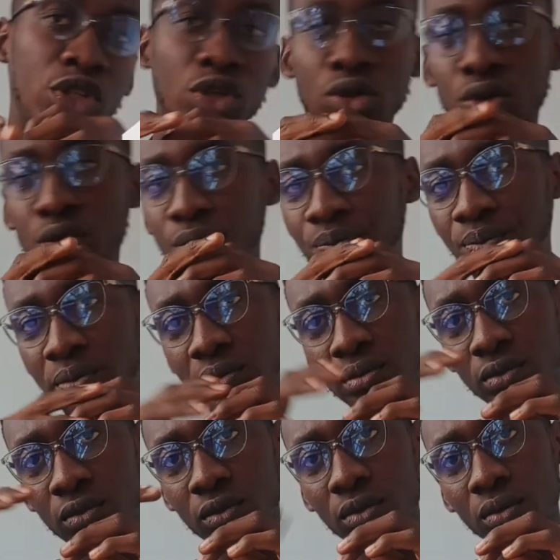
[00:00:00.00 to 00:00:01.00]
video.
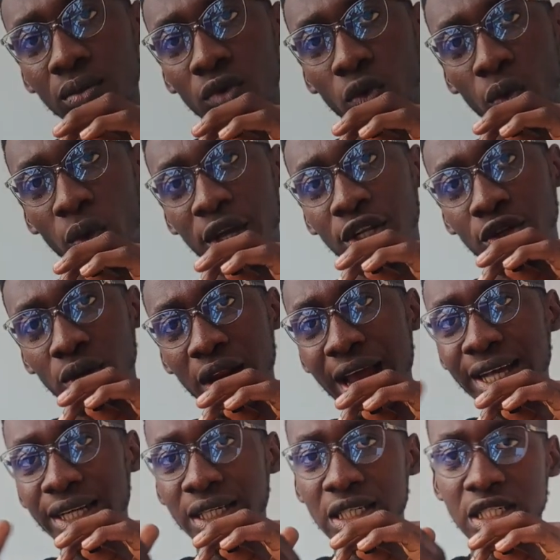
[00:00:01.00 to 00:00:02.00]
When you
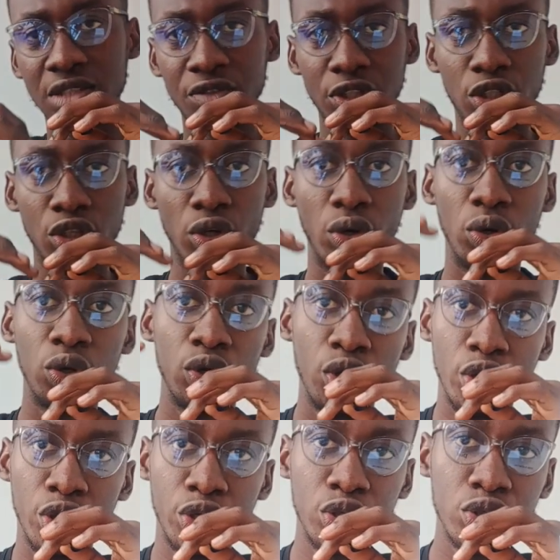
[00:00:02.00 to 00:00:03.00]
like this
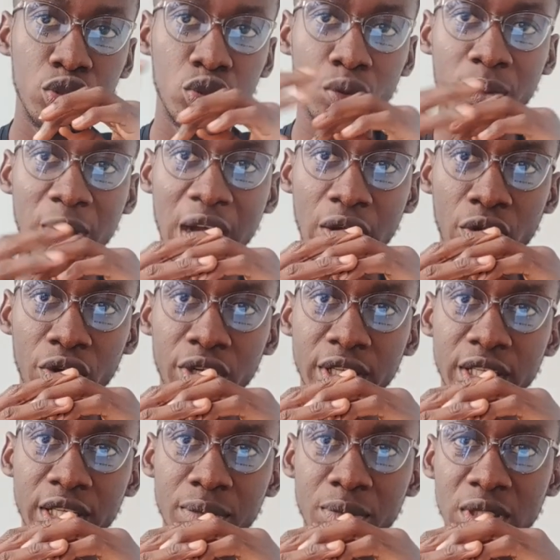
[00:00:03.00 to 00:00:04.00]
video, YouTube
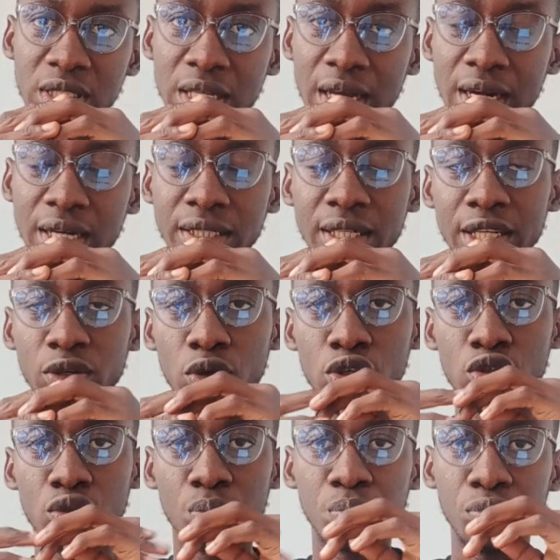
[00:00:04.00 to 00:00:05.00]
algorithm is directly
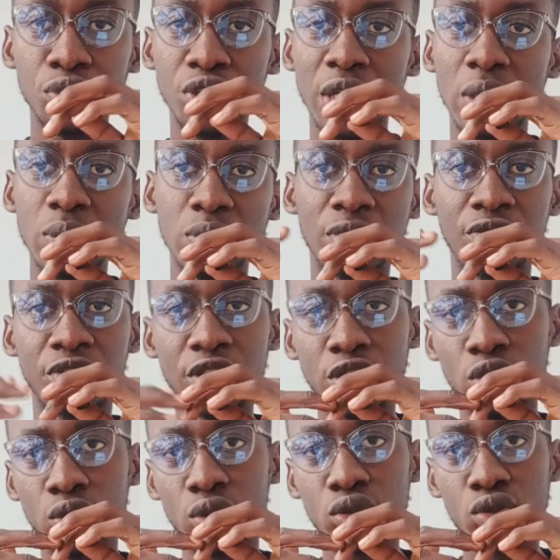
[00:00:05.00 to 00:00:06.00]
going to push out the
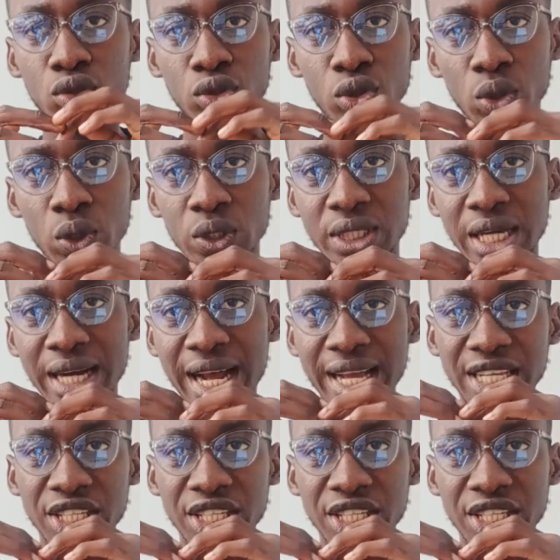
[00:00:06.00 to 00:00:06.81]
video to those that